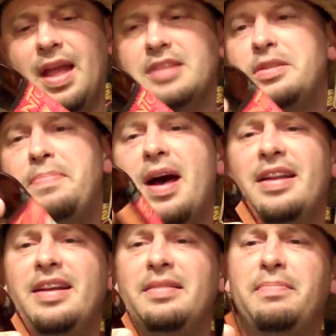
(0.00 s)
that's
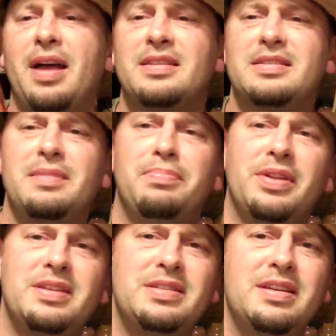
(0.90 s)
about it. About as
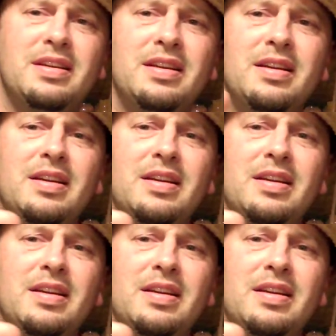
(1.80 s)
simplistic.